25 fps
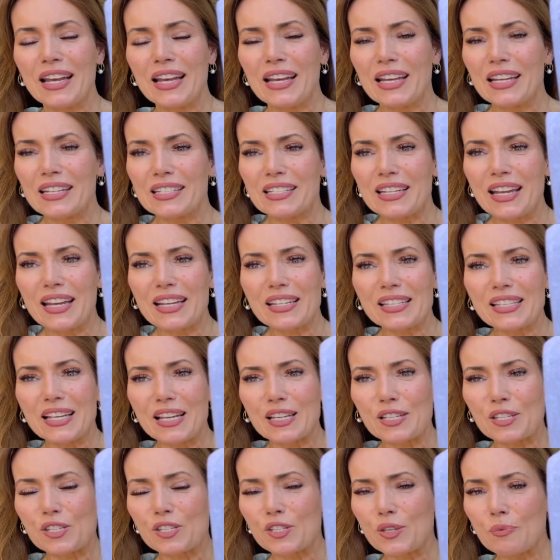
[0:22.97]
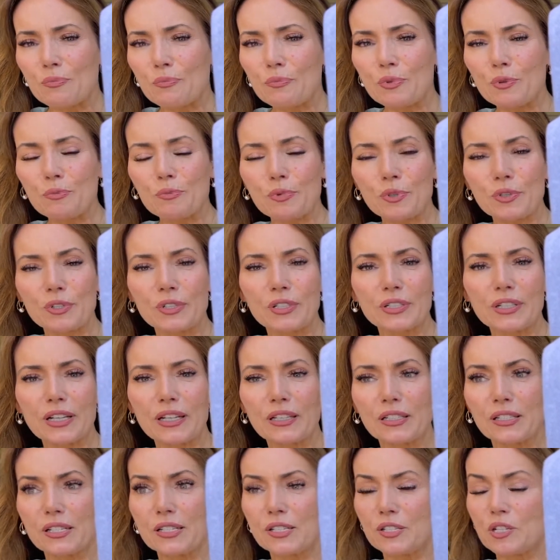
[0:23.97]
It takes that simple pearl
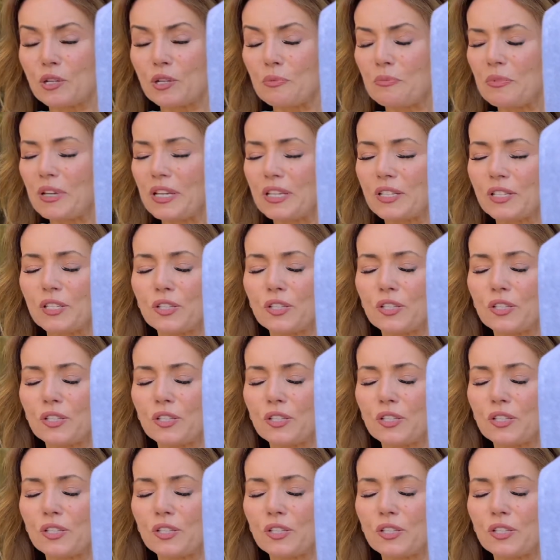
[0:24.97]
necklace and it makes